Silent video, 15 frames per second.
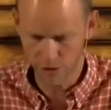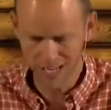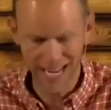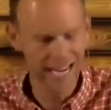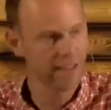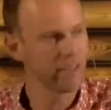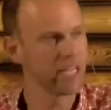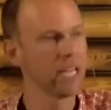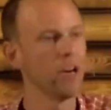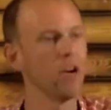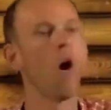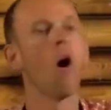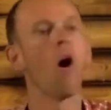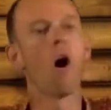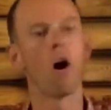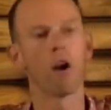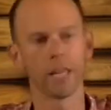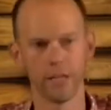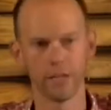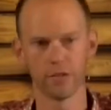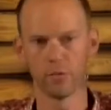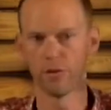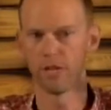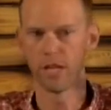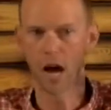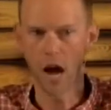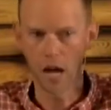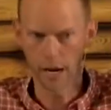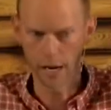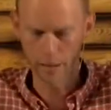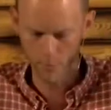like you can't even get an audience with God